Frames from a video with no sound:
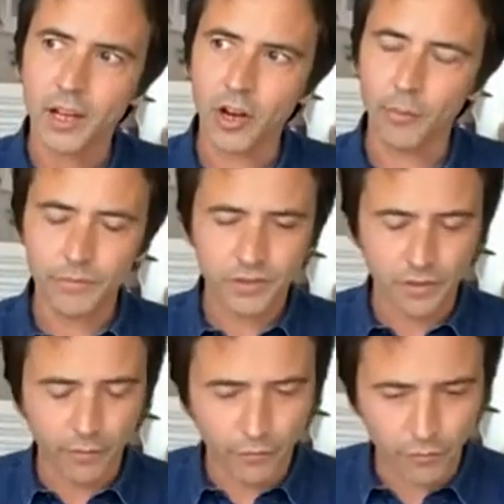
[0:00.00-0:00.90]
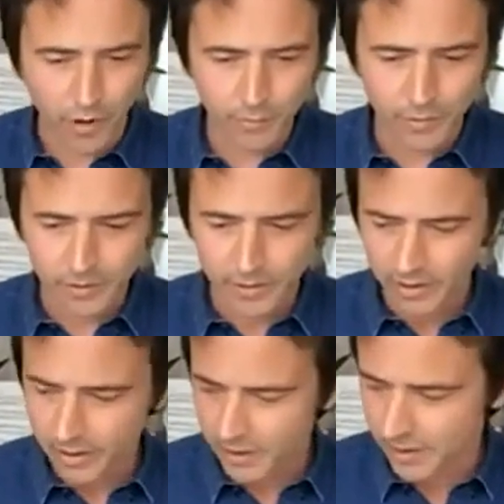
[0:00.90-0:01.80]
comes from
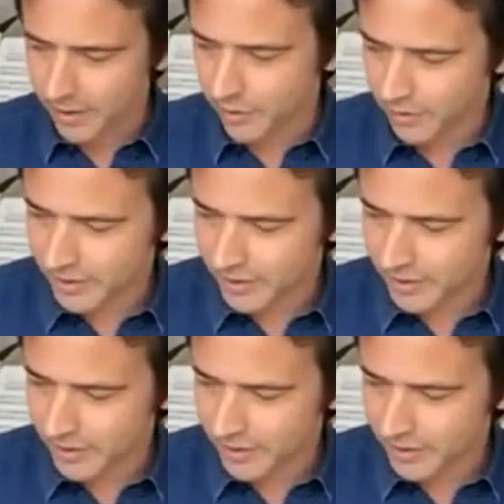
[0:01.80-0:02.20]
the